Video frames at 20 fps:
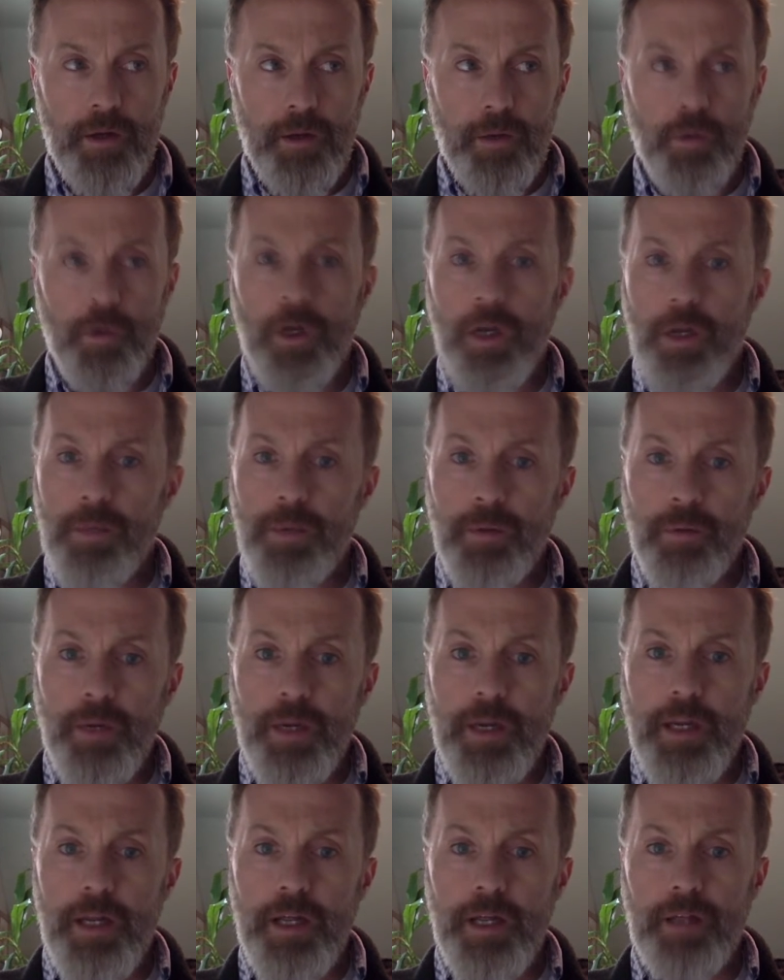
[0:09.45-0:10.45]
We're going to be
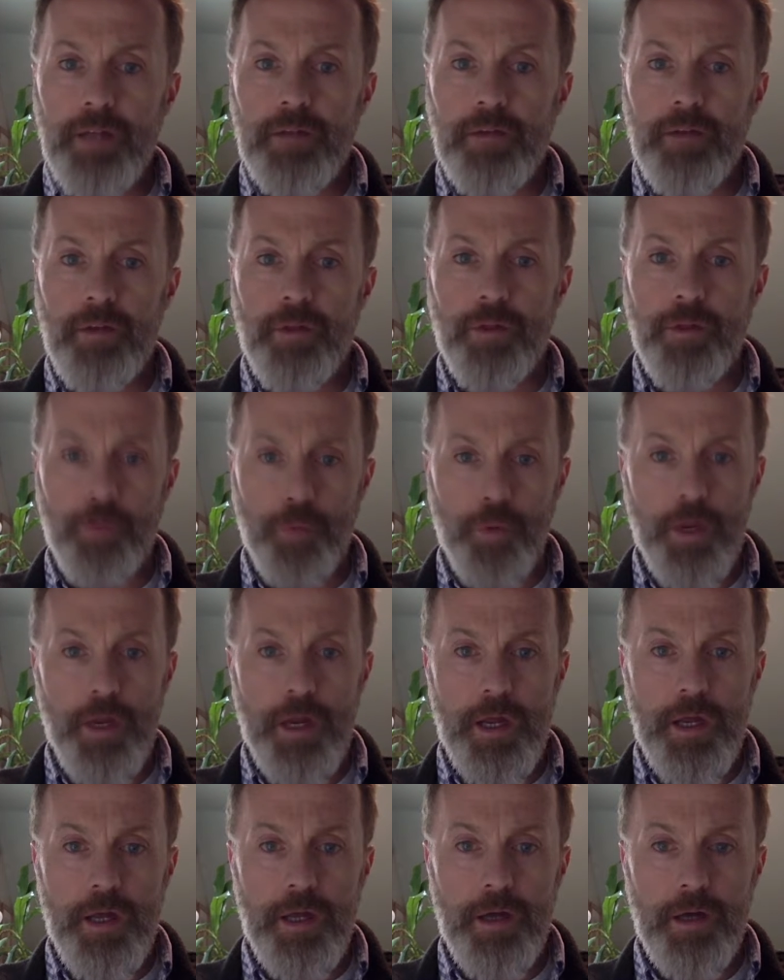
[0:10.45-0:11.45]
reading
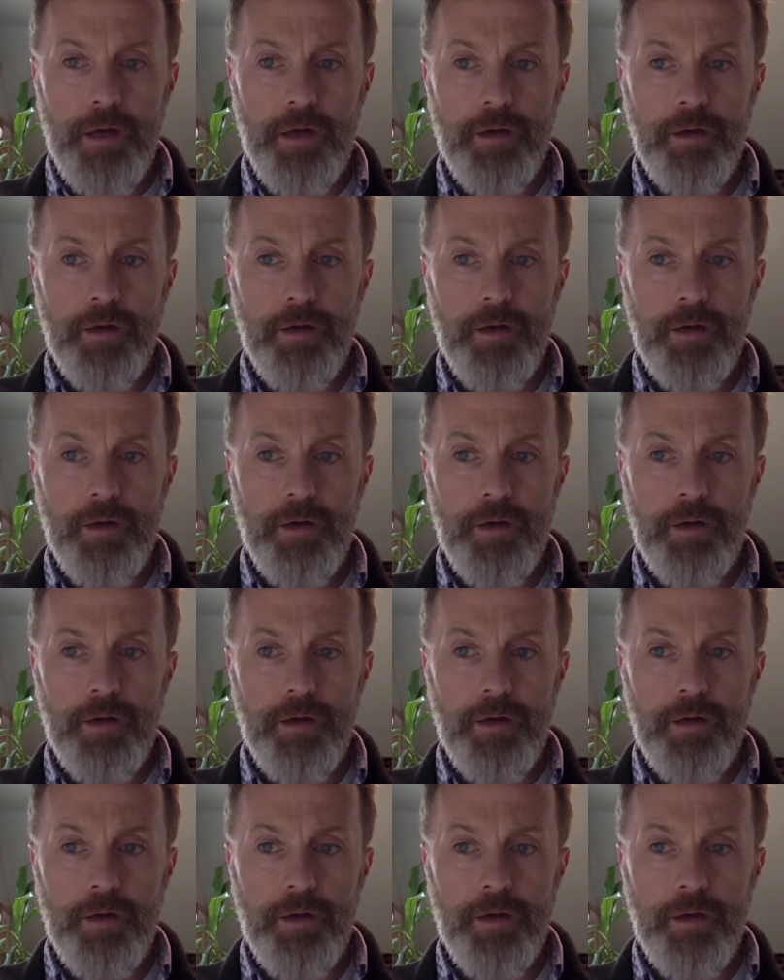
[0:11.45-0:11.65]
three